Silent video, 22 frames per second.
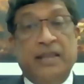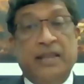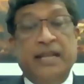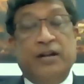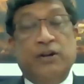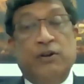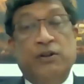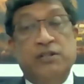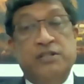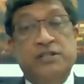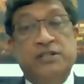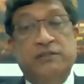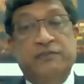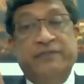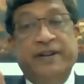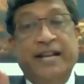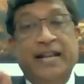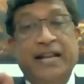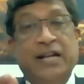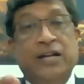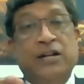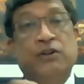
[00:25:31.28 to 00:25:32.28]
They're also
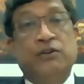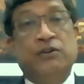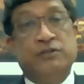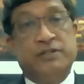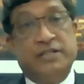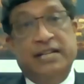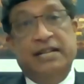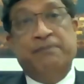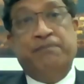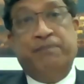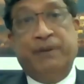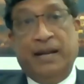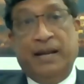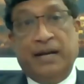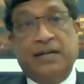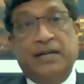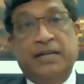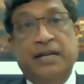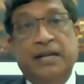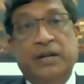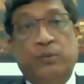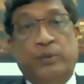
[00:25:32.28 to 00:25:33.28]
very closely
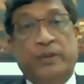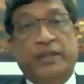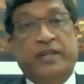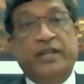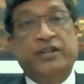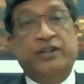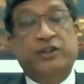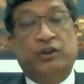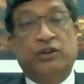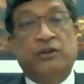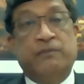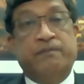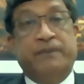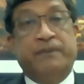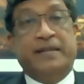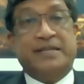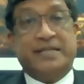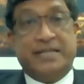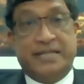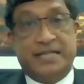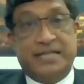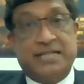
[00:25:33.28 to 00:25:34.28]
plugged in with the
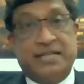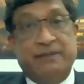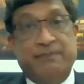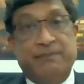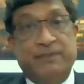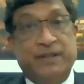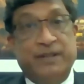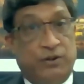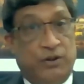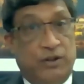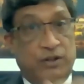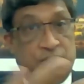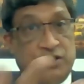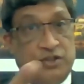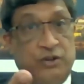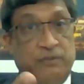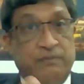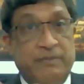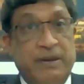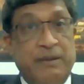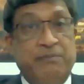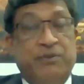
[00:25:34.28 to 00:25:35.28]
European system. They're
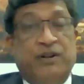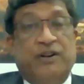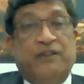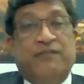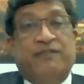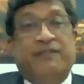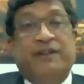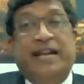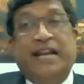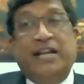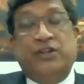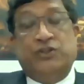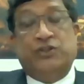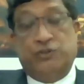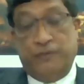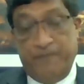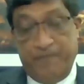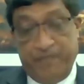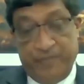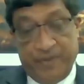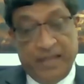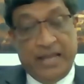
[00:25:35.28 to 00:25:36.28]
also a member of
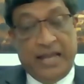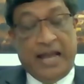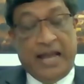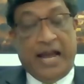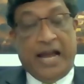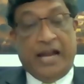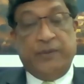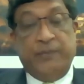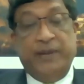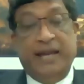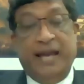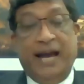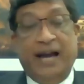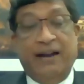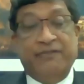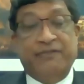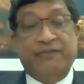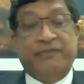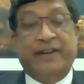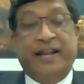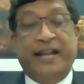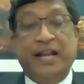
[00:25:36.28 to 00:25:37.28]
NATO. And we
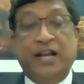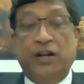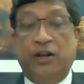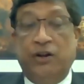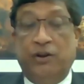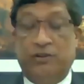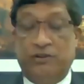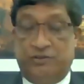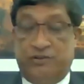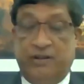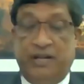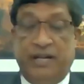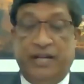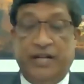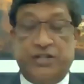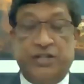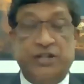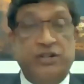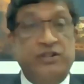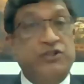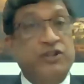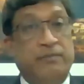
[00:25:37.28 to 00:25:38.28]
have very close
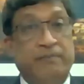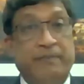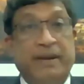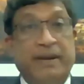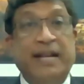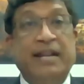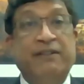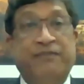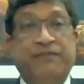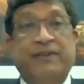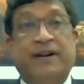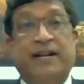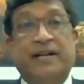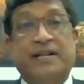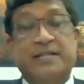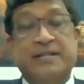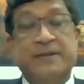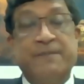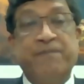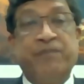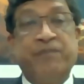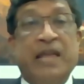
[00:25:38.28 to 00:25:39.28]
relations on many
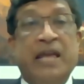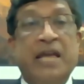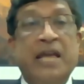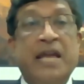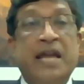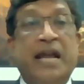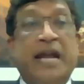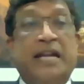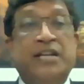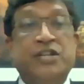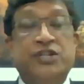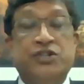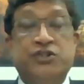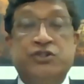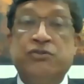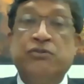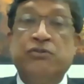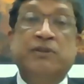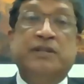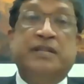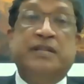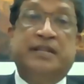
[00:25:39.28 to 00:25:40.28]
fronts. It is
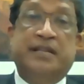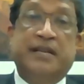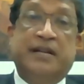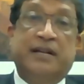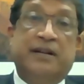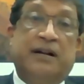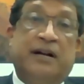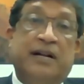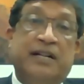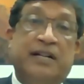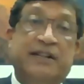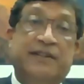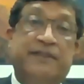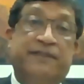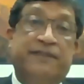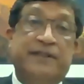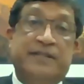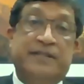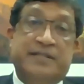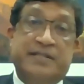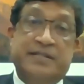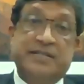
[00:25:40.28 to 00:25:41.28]
true that there are
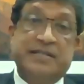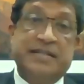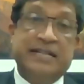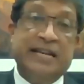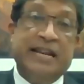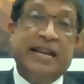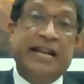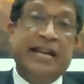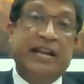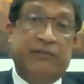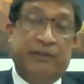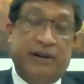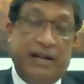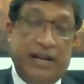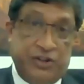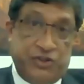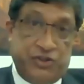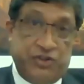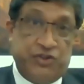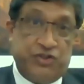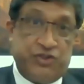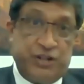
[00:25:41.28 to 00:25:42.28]
differences in any
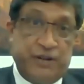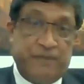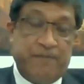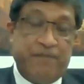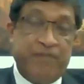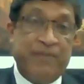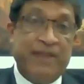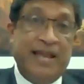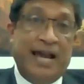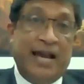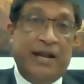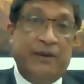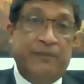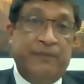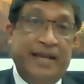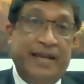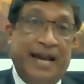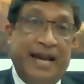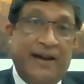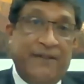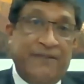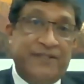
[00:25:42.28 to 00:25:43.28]
relationship, and we
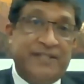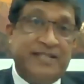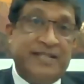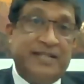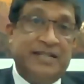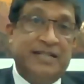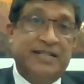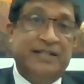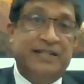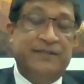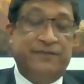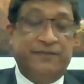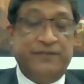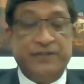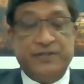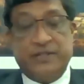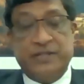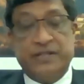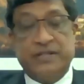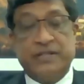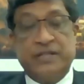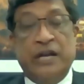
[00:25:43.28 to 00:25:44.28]
have certain
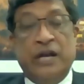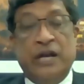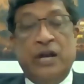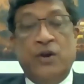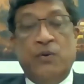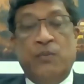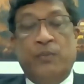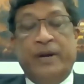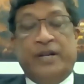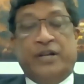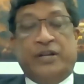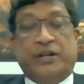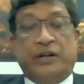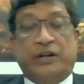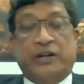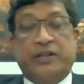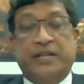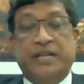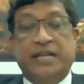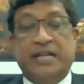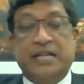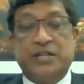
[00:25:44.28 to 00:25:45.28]
differences with
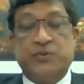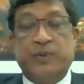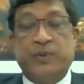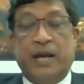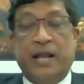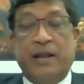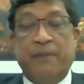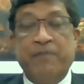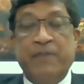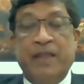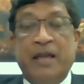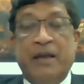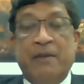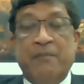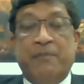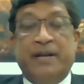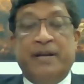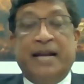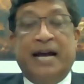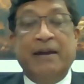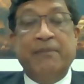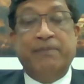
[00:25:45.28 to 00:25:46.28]
Turkey as well.
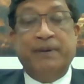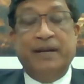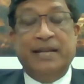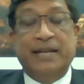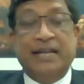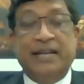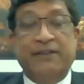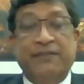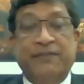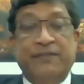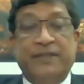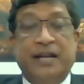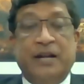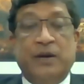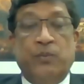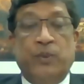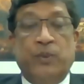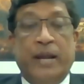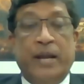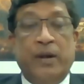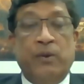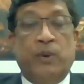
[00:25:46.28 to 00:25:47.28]
But I believe
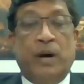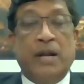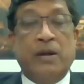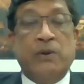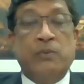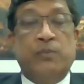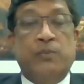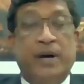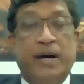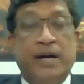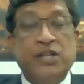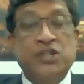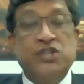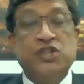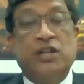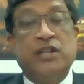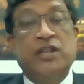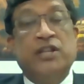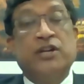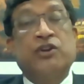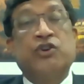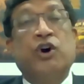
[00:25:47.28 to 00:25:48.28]
that when one works
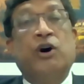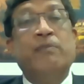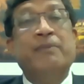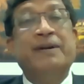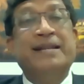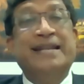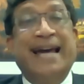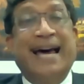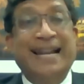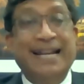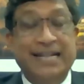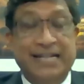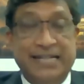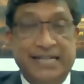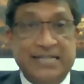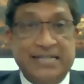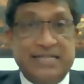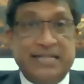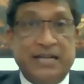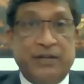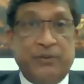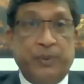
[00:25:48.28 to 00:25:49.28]
on the
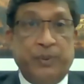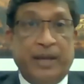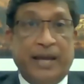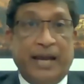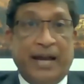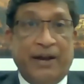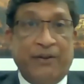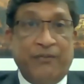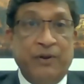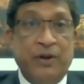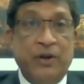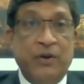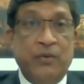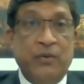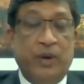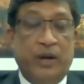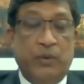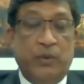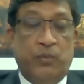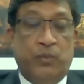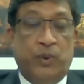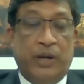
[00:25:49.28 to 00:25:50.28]
commonalities that we have,
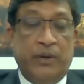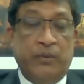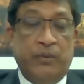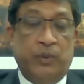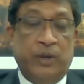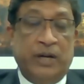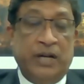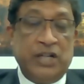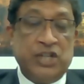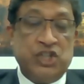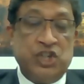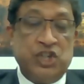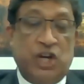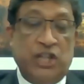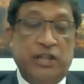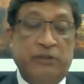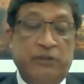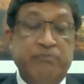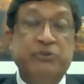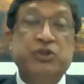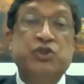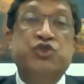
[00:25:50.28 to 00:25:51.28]
when one works on
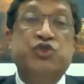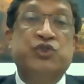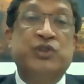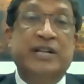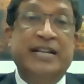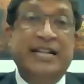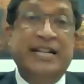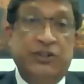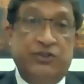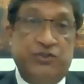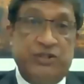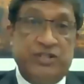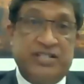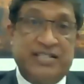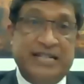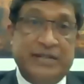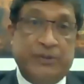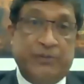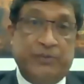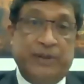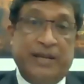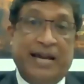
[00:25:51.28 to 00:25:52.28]
the mutual interests
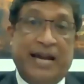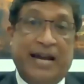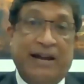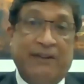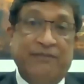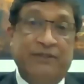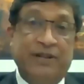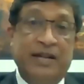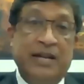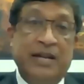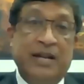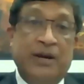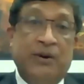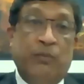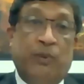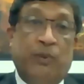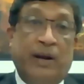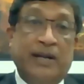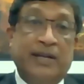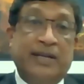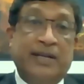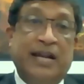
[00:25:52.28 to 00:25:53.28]
that we have,
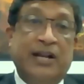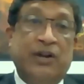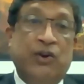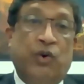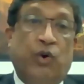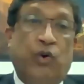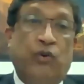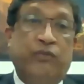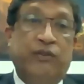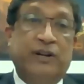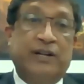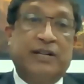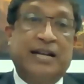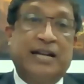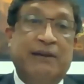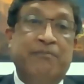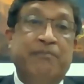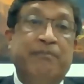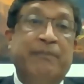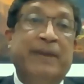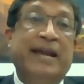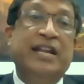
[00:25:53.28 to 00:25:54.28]
one can
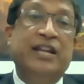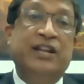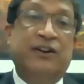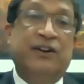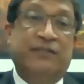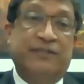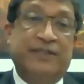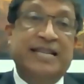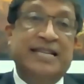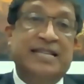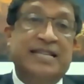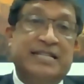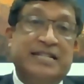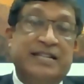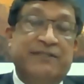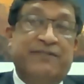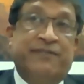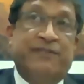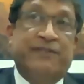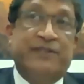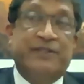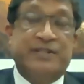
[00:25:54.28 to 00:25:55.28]
overcome many of these
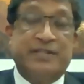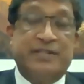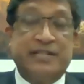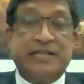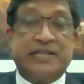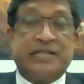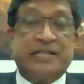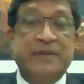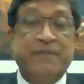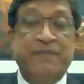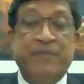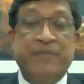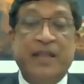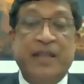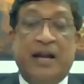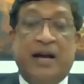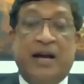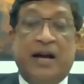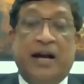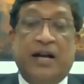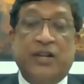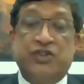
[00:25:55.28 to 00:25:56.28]
differences.
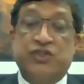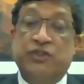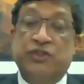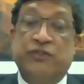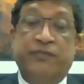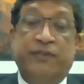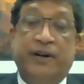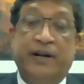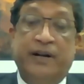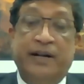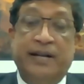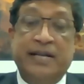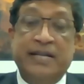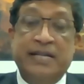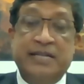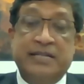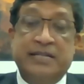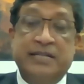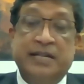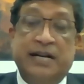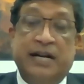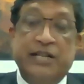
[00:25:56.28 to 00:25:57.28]
Uh, so far
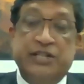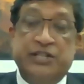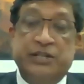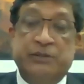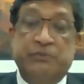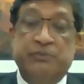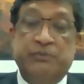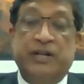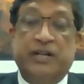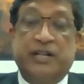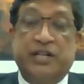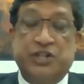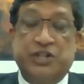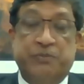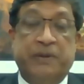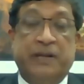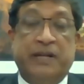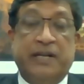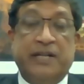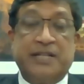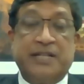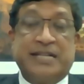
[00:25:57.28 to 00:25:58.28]
as uh, Jammu and
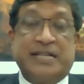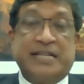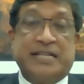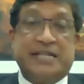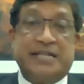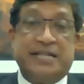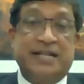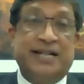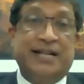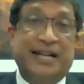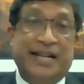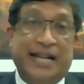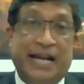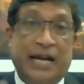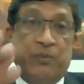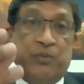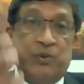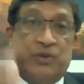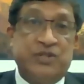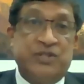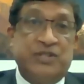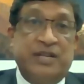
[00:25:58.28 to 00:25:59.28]
Kashmir is concerned, and I
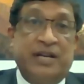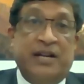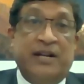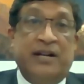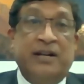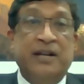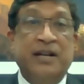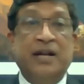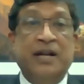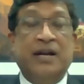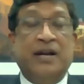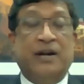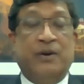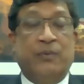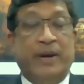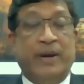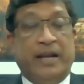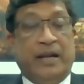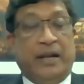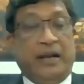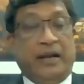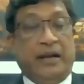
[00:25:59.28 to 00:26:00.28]
was there
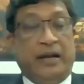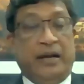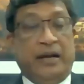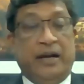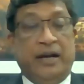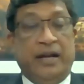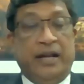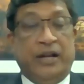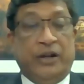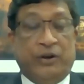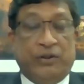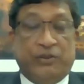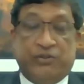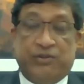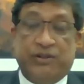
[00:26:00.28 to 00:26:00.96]
when uh, you know